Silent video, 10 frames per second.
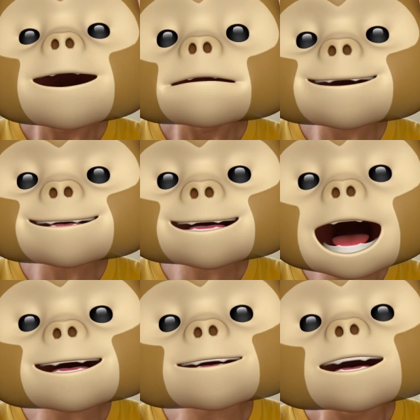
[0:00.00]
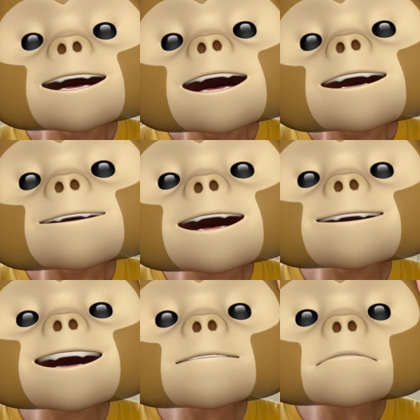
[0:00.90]
Besides, the
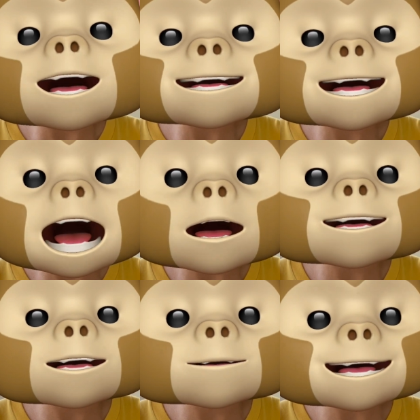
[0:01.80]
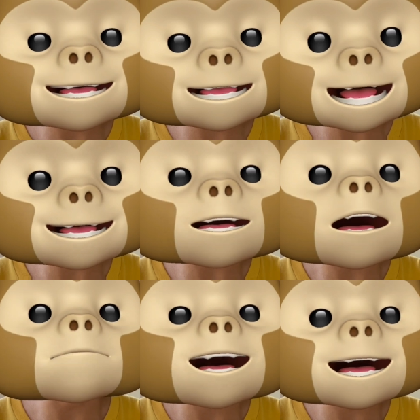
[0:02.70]
different characteristics
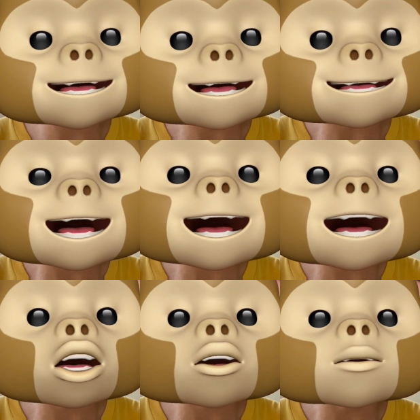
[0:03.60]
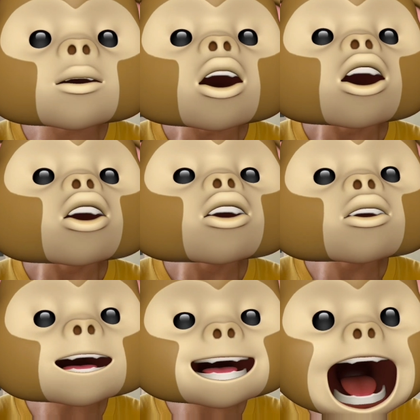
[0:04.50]
of learners lead to
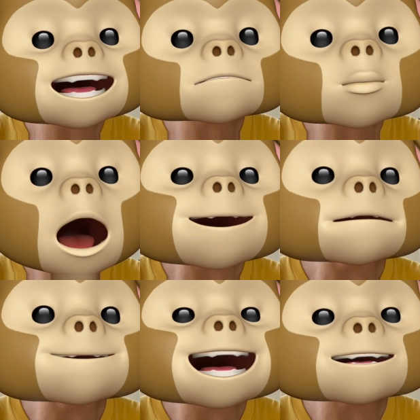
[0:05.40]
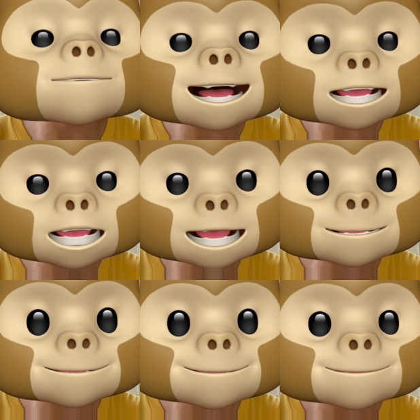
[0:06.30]
not everyone benefiting.
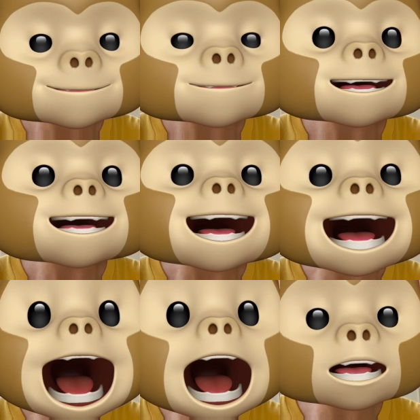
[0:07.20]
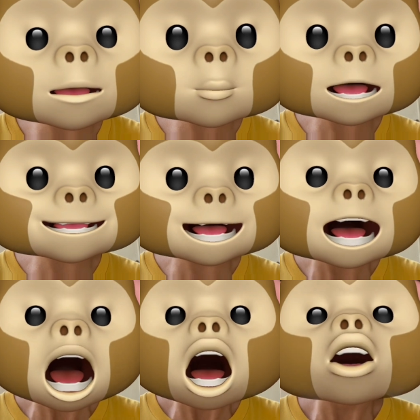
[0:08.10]
In other words,
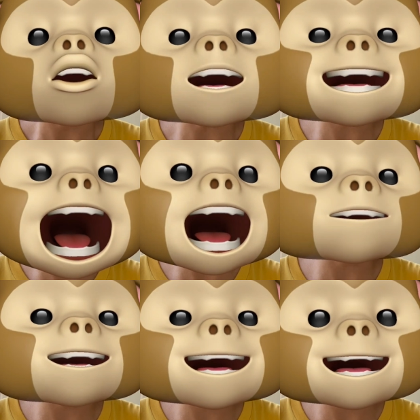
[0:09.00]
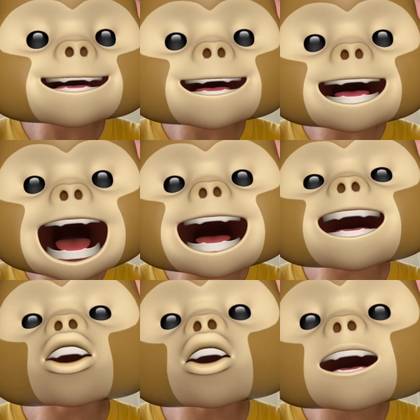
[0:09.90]
not every learner can
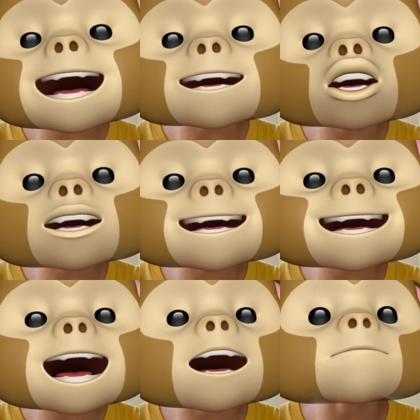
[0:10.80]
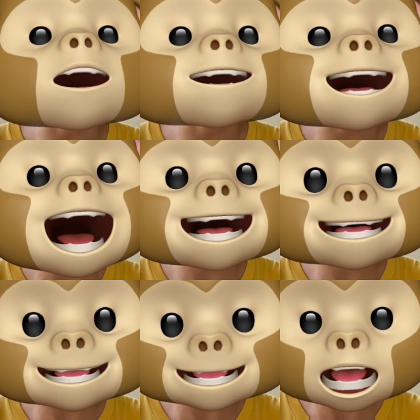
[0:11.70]
enjoy the journey of online
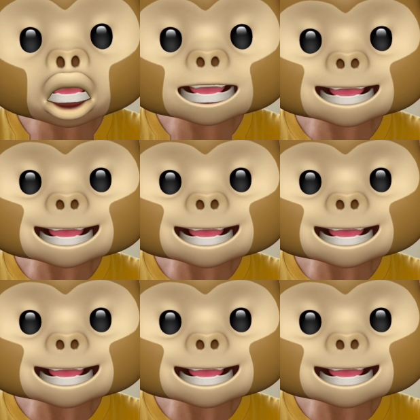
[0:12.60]
discussion.